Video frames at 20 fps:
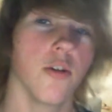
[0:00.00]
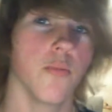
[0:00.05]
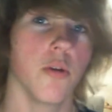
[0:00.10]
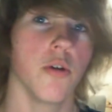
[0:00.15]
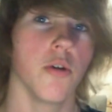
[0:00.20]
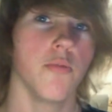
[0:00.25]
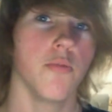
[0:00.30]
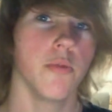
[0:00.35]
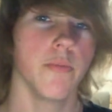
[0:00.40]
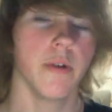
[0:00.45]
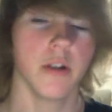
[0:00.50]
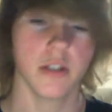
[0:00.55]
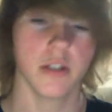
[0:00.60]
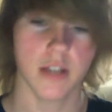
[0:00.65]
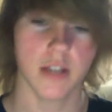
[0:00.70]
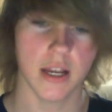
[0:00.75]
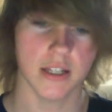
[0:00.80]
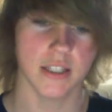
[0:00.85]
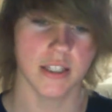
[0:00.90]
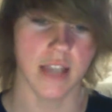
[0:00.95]
purple, but it's
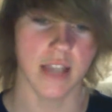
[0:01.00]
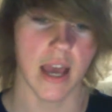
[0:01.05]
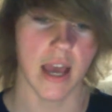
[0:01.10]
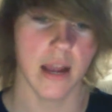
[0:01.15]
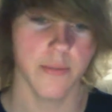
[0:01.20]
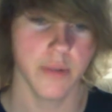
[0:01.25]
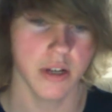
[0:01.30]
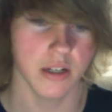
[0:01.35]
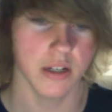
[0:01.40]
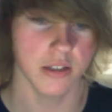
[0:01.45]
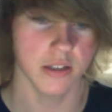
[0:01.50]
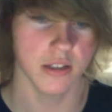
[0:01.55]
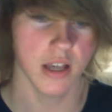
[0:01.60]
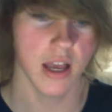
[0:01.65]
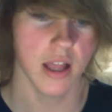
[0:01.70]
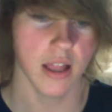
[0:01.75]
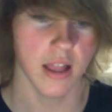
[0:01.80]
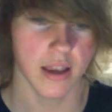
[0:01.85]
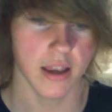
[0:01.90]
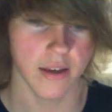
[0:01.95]
kind of sad because
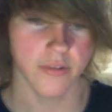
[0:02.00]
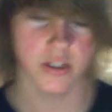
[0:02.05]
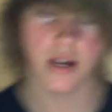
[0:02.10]
like every